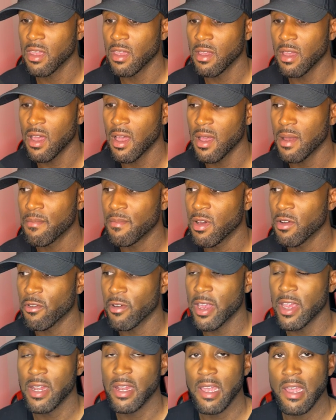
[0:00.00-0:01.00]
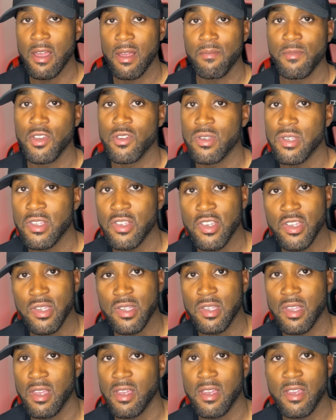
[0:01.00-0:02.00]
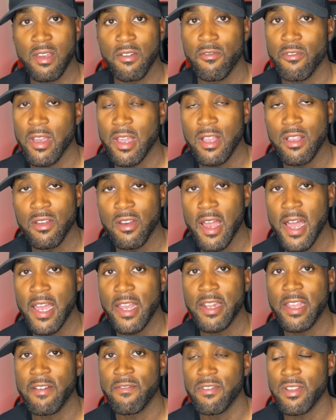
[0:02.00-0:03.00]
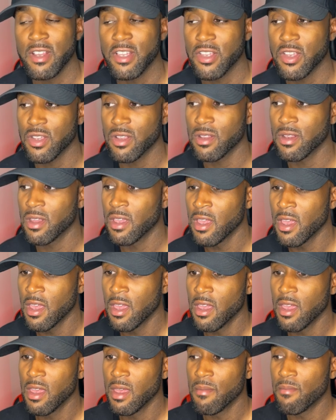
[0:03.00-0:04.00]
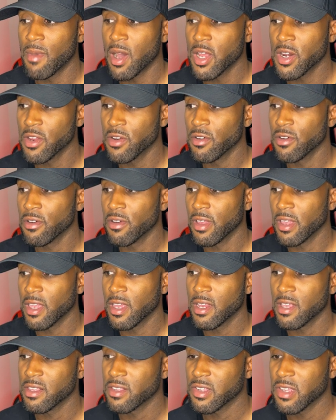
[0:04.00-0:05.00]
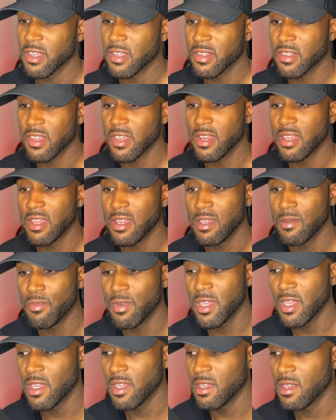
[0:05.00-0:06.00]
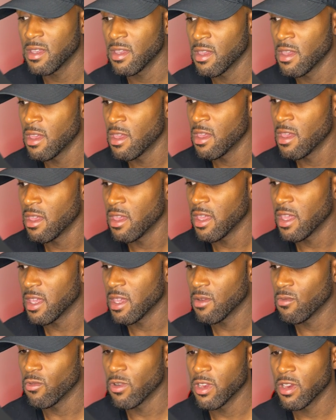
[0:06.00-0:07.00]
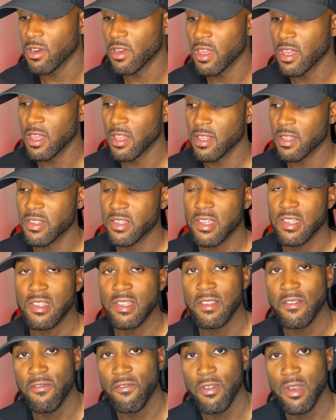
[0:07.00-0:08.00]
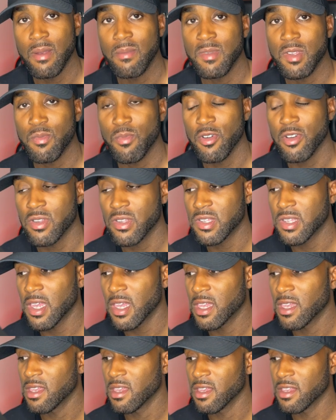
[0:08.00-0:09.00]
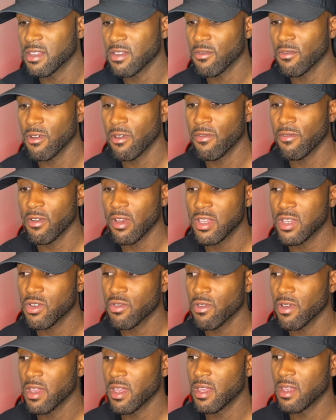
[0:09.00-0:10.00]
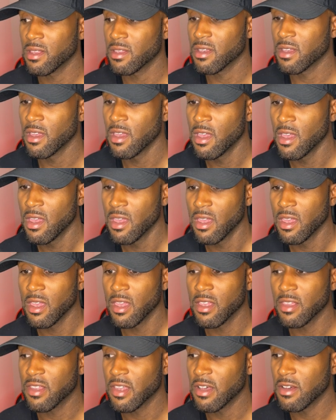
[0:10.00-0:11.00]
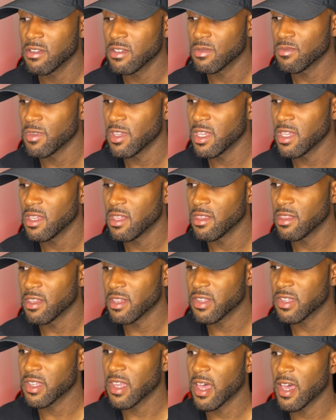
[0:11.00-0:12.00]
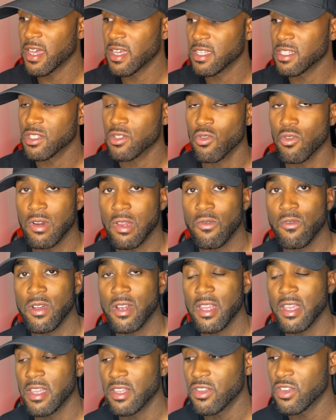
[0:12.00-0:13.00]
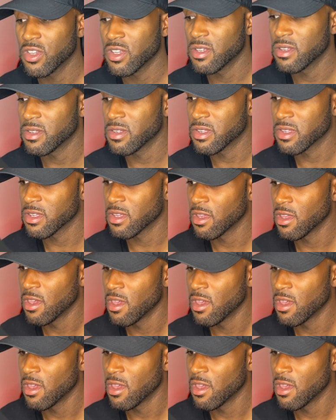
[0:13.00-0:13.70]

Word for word: Um, but right now I'm using just a regular high definition monitor and it says 1080p and we are getting 60 frames per second as a refresh rate. It tells me the size 21 inches.